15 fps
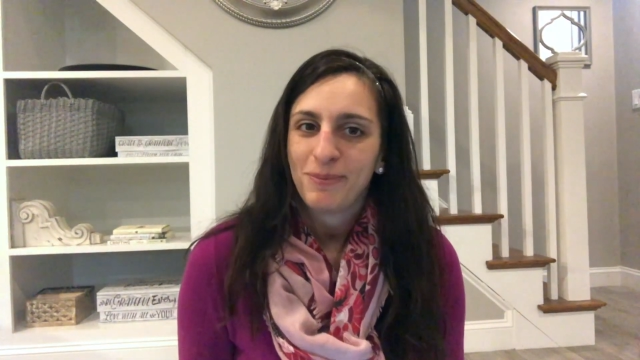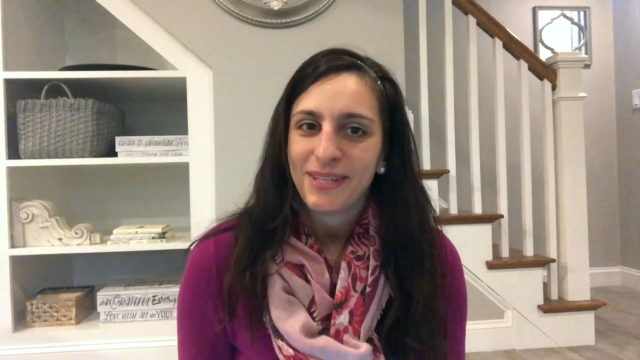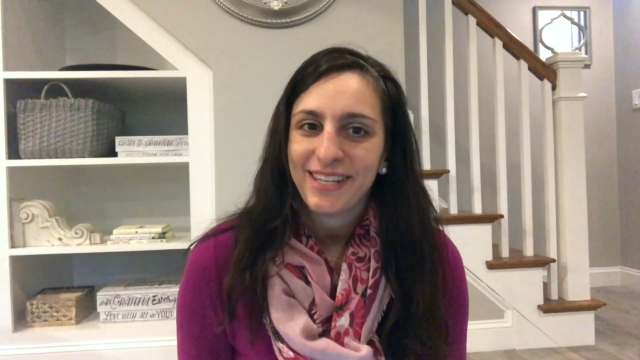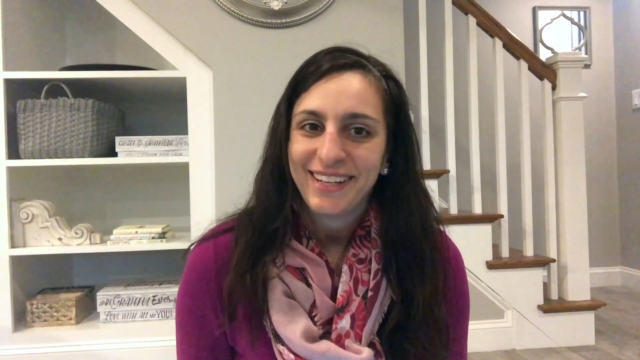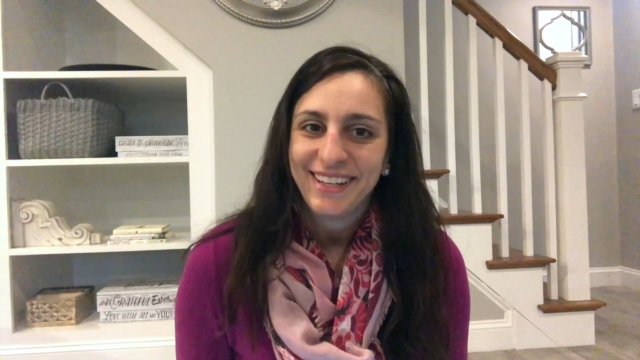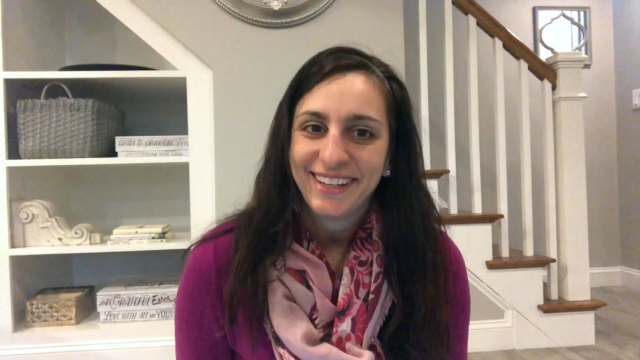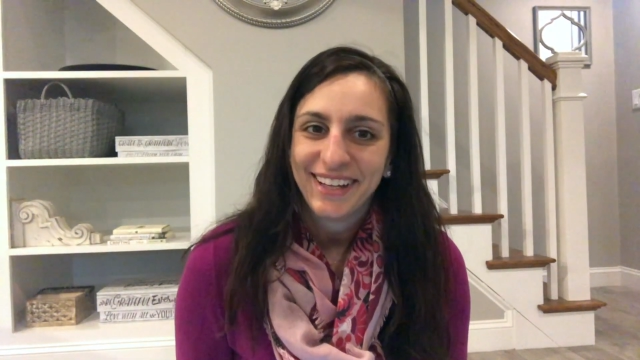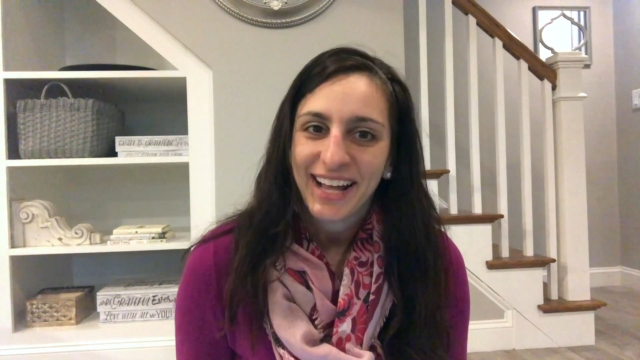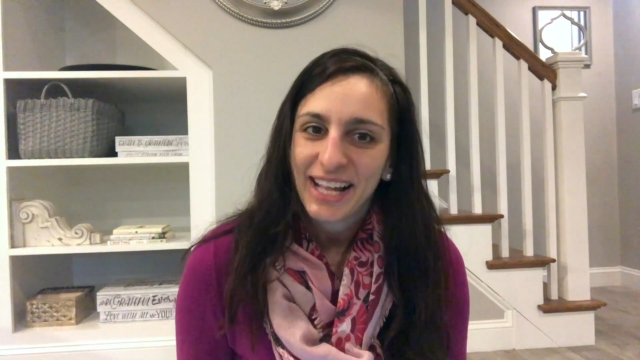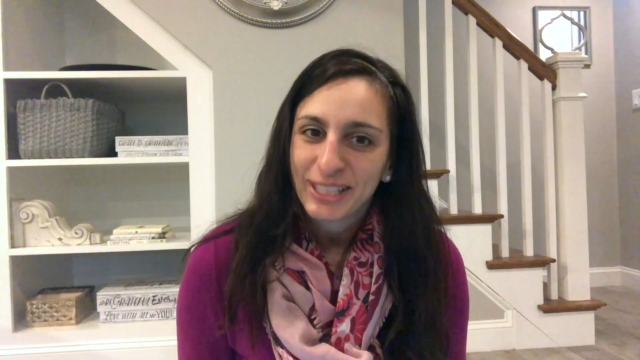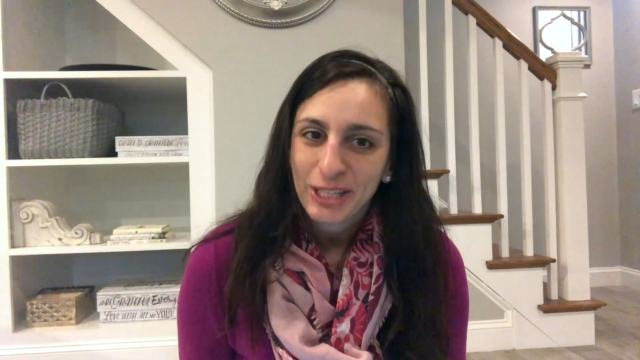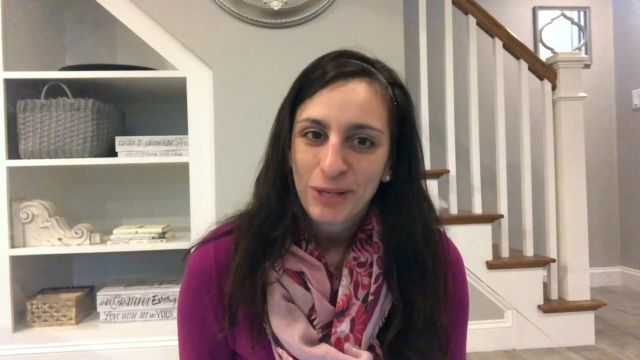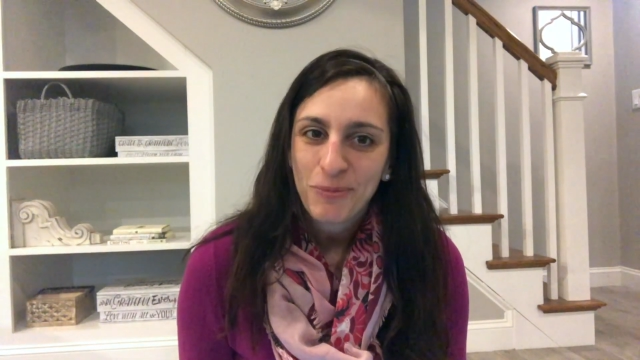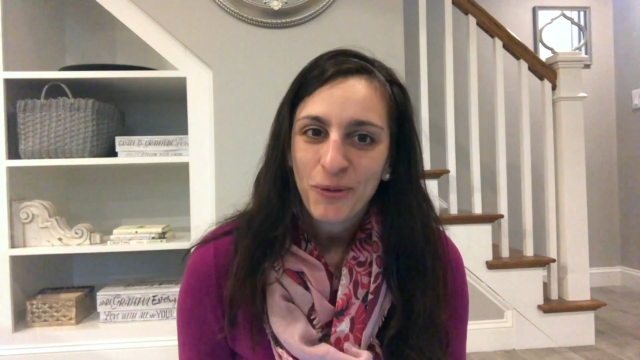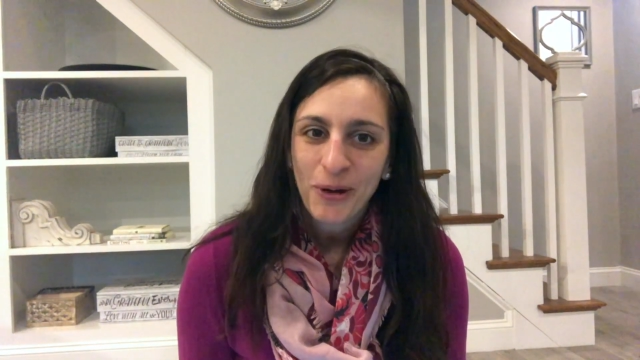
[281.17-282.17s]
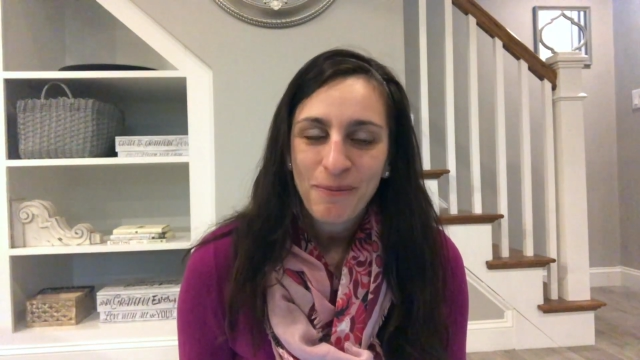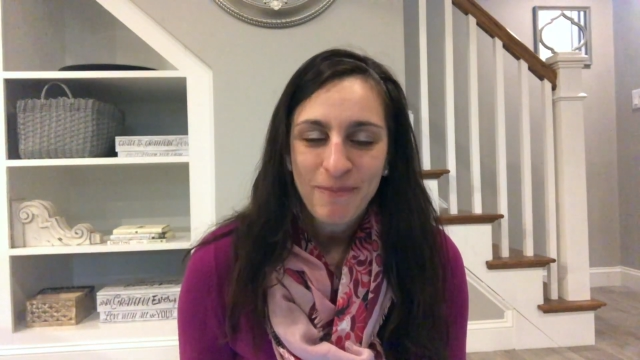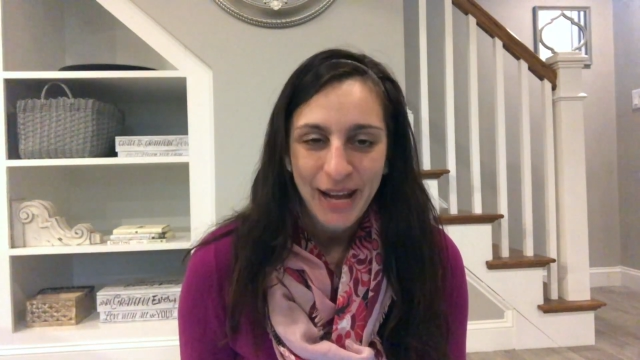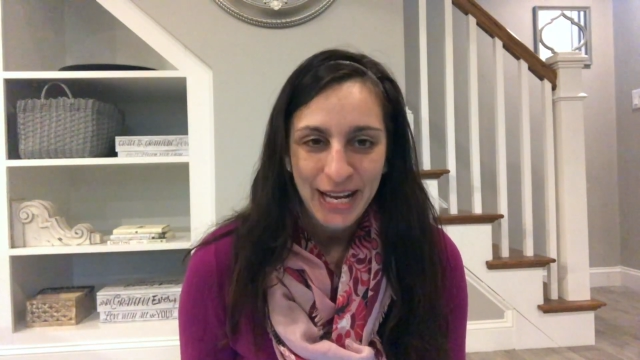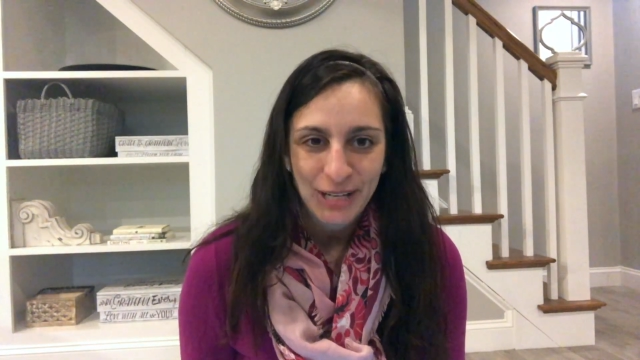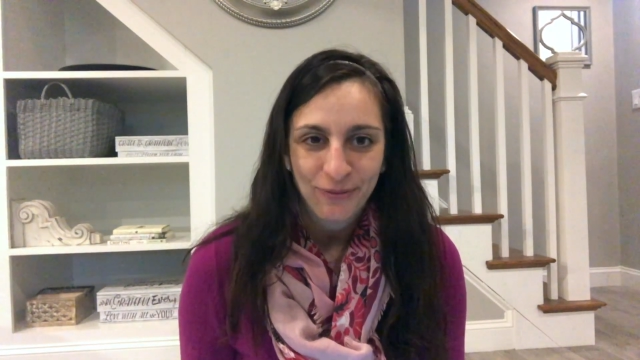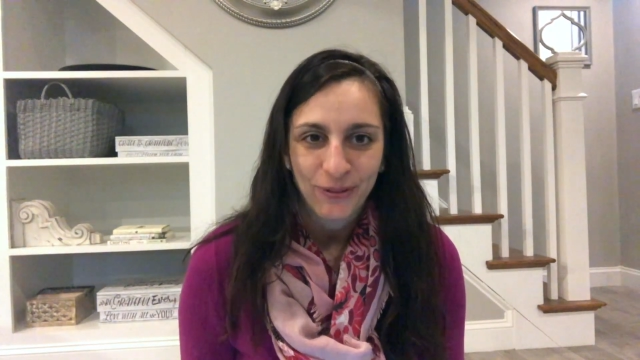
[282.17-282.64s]
be a little more
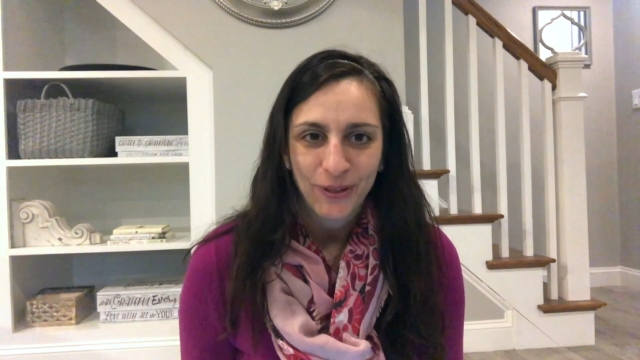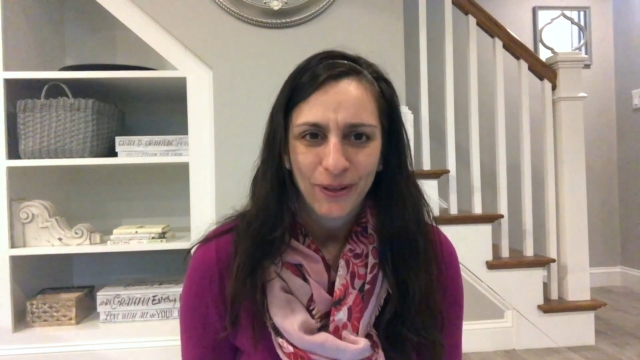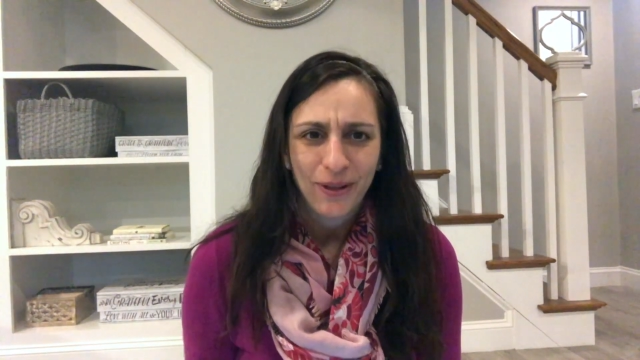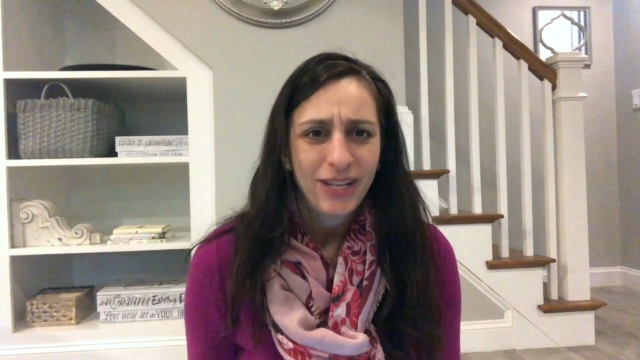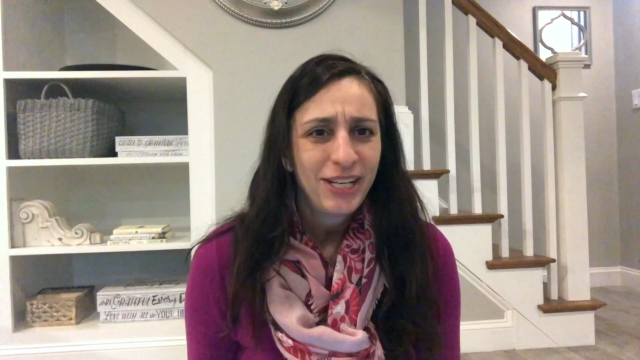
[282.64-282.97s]
mindful.